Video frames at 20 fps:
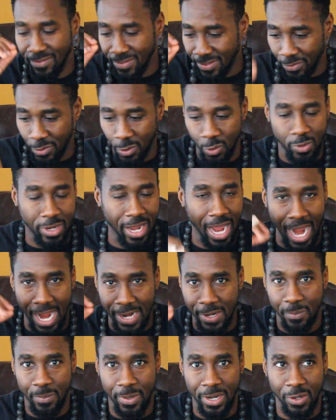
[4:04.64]
even if you
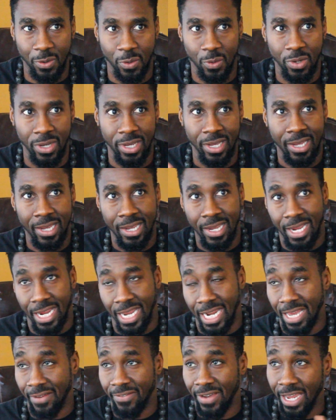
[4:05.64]
kind of pedal.
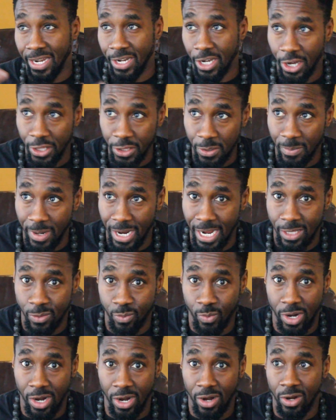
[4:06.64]
And I've had other bikes
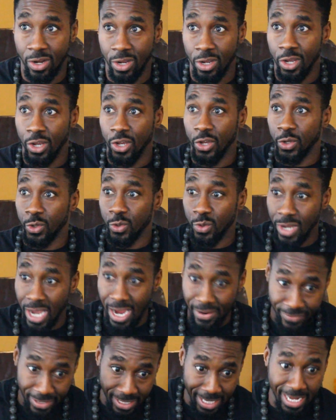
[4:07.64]
where you
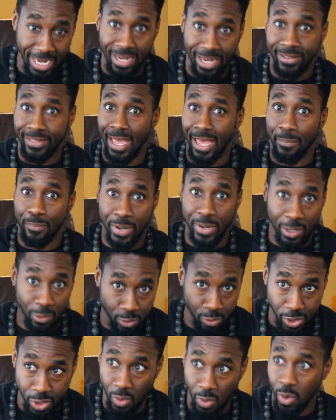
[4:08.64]
have to kick that
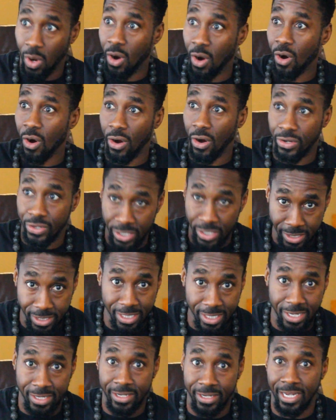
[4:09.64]
pedal so hard
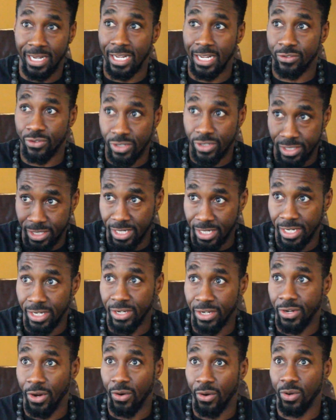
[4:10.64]
just to get the electricity
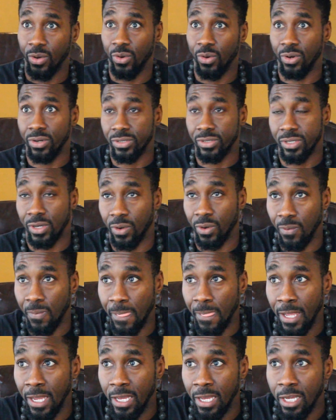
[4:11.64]
to turn on.
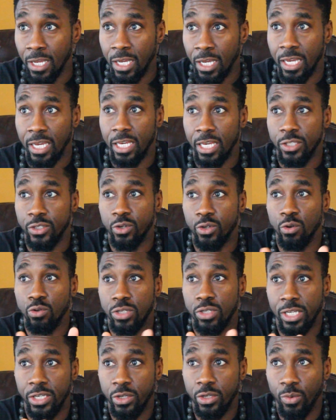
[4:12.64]
So it's
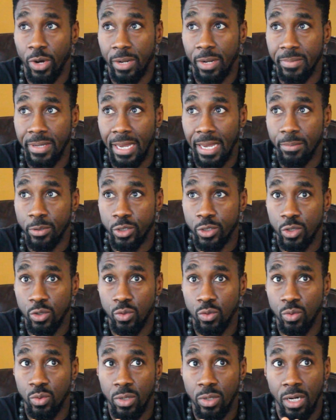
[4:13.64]
usually you want to be able
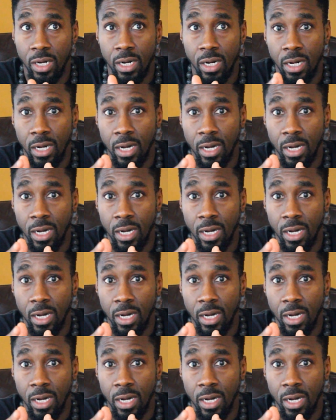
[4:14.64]
to